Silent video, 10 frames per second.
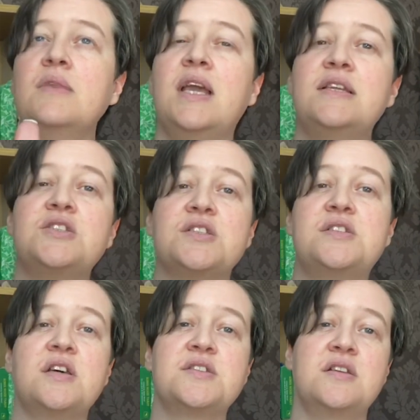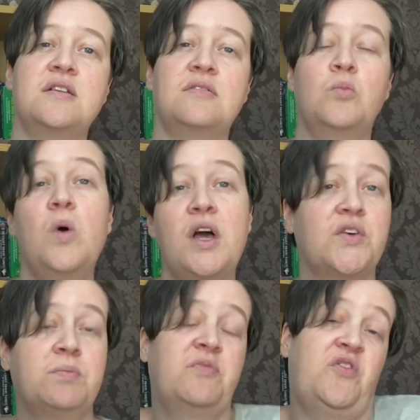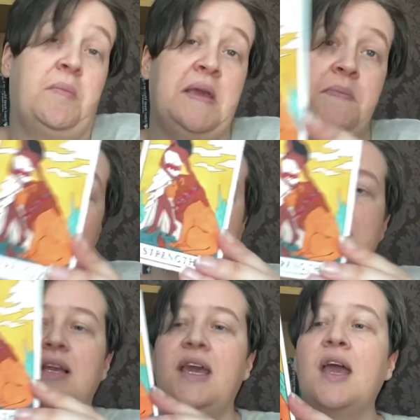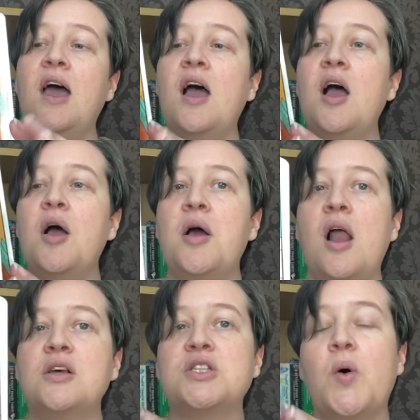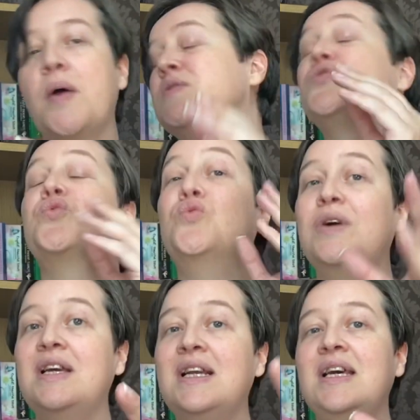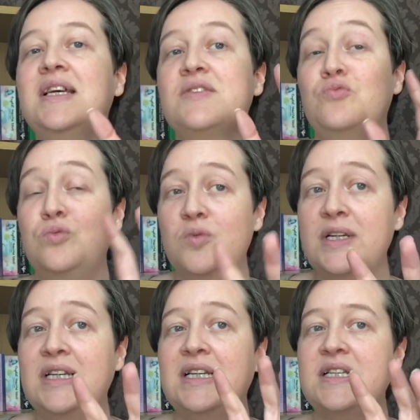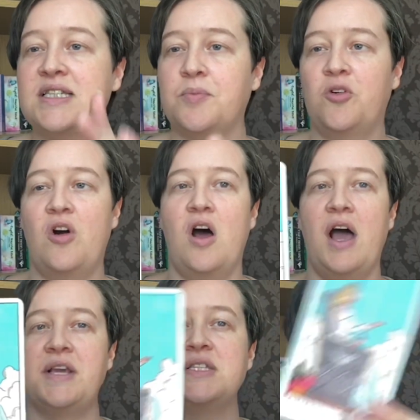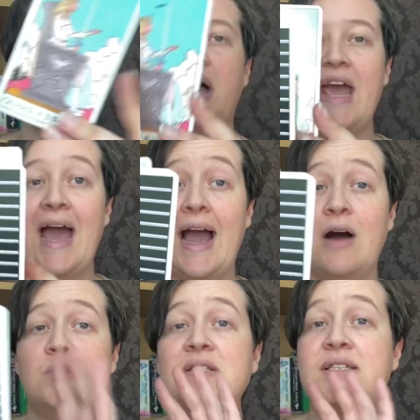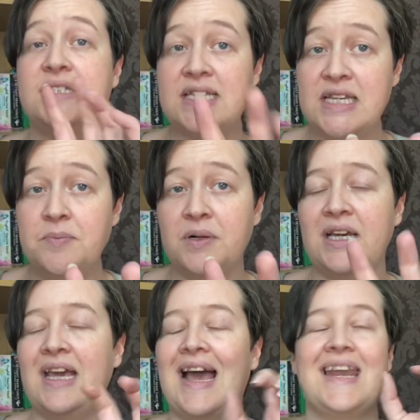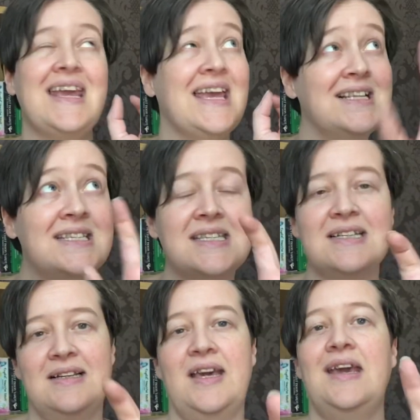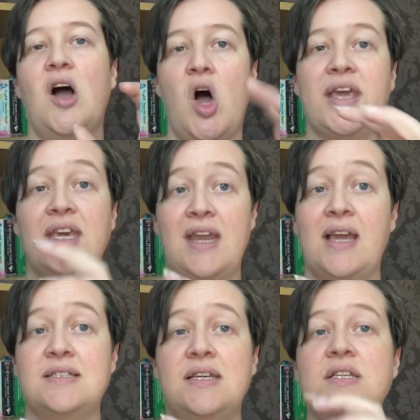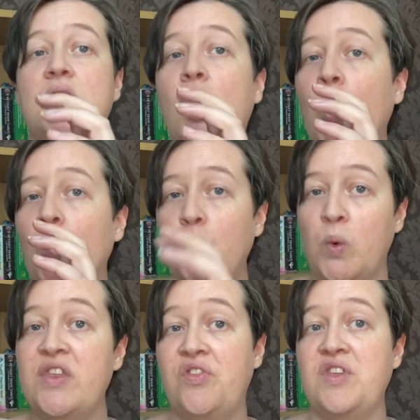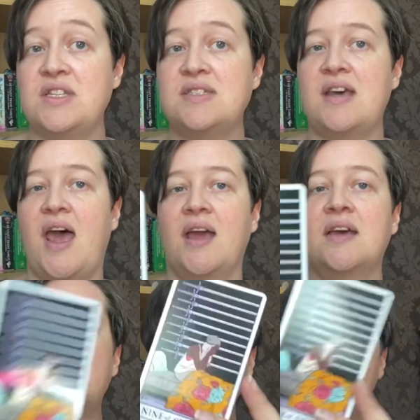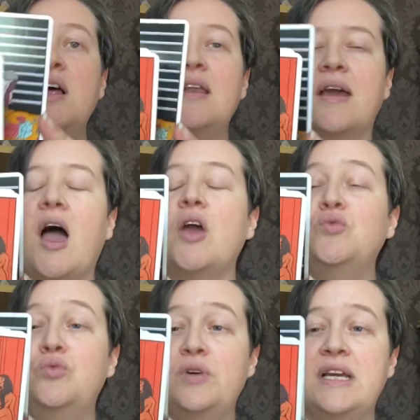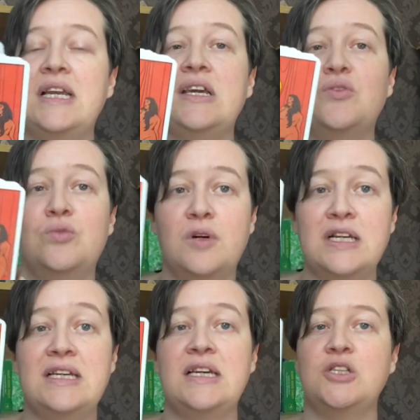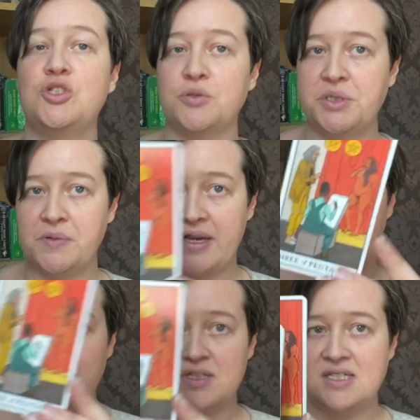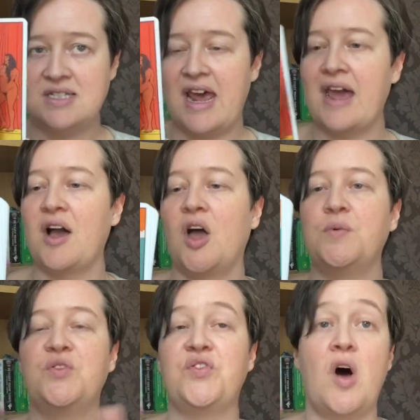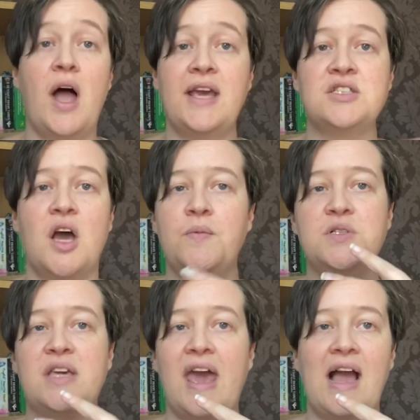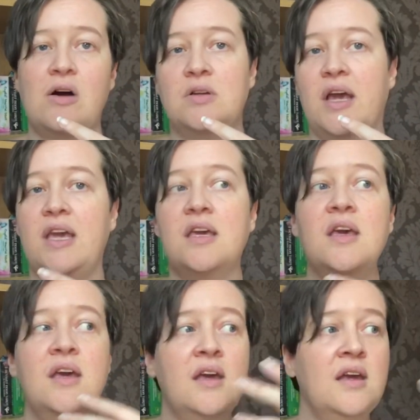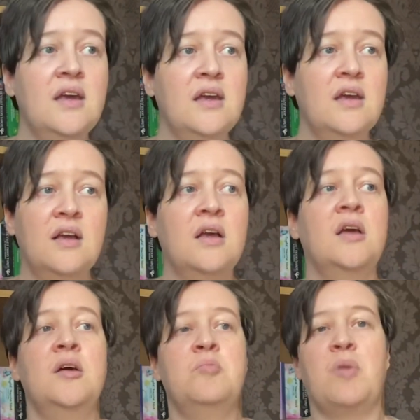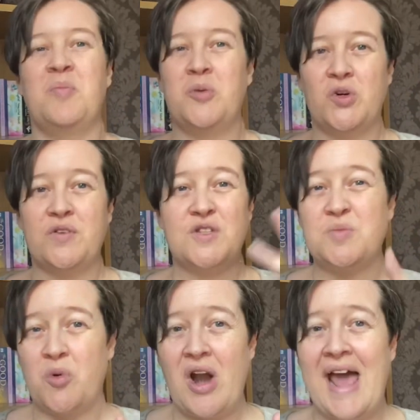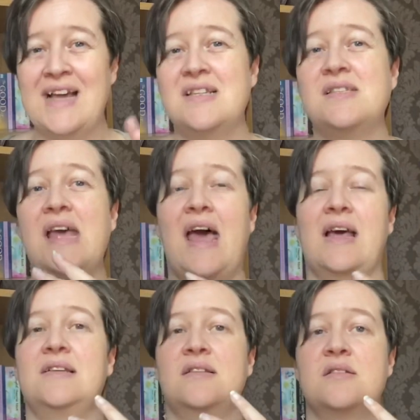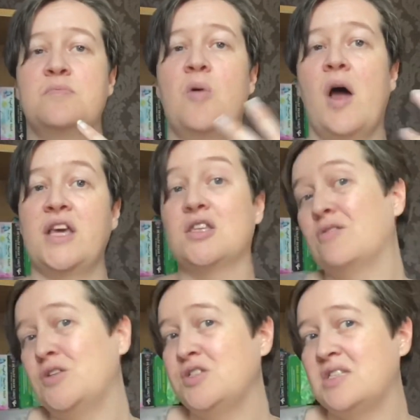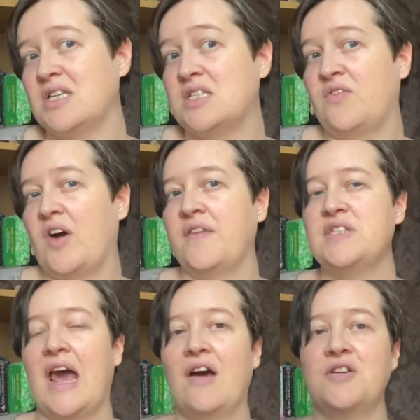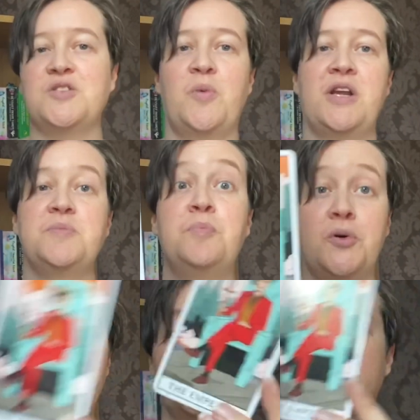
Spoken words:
It just doesn't work for me personally. So I was really surprised by how deeply and instantly I connected with this deck. Like, I really enjoyed working with this deck. I would get out like my book of spreads and my 365 tarot spreads book.